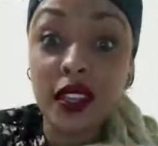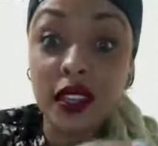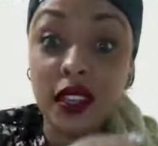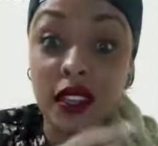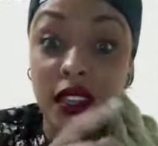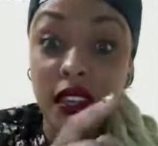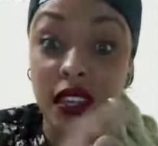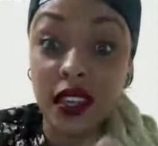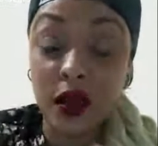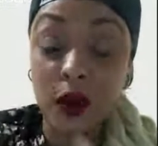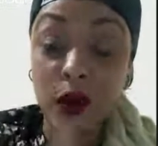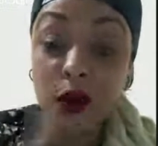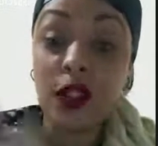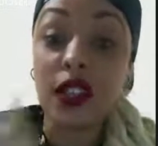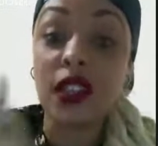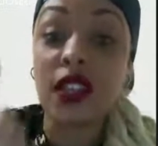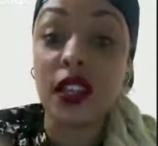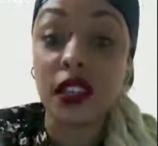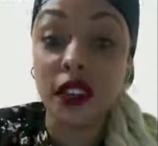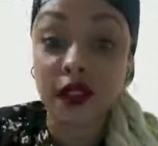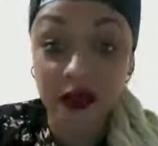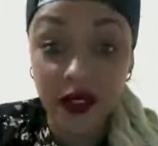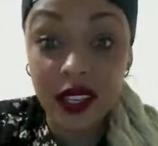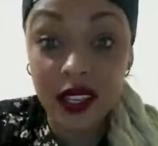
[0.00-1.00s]
within
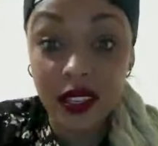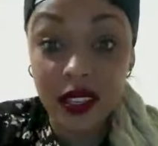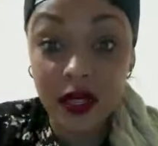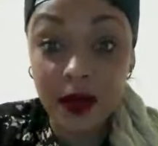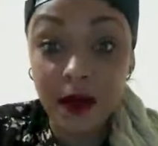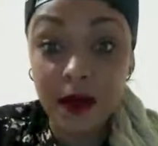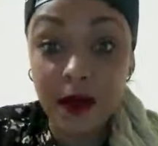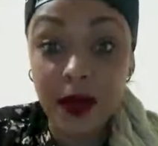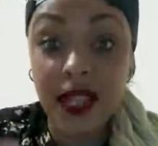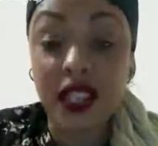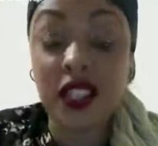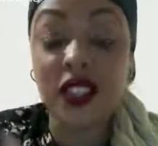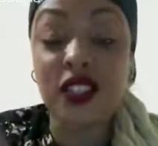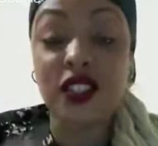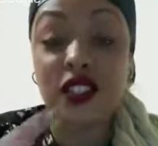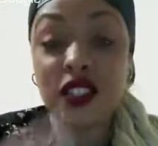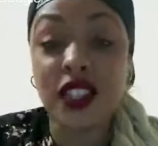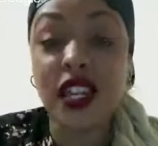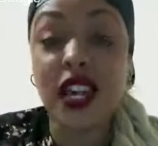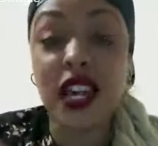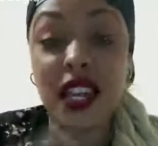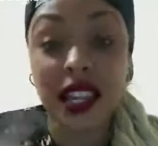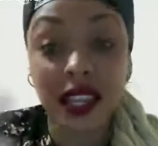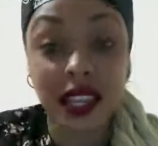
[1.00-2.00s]
faith because you're
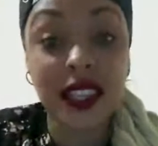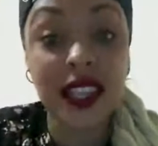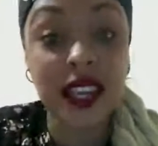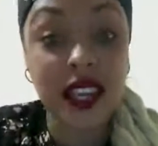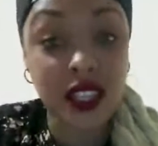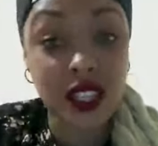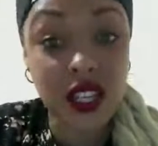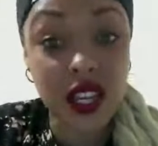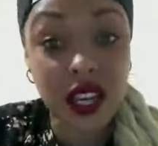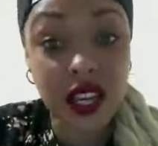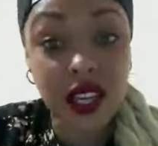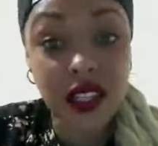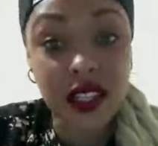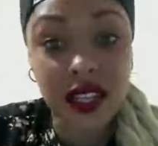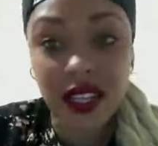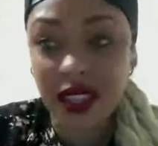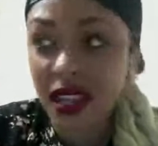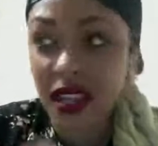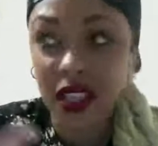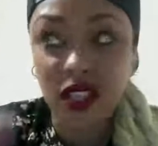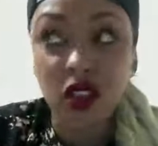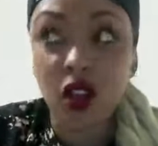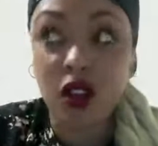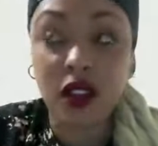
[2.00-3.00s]
taking that chance, and
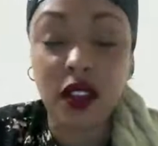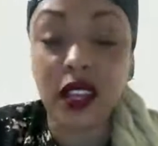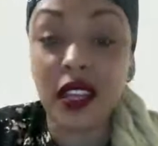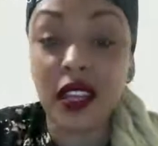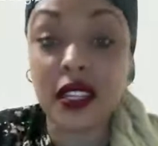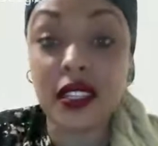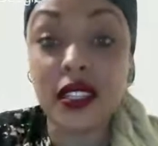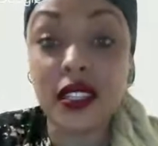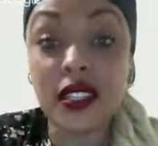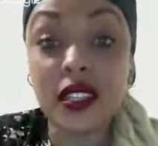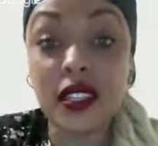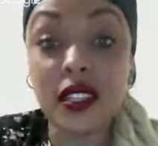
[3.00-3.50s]
that's all that is.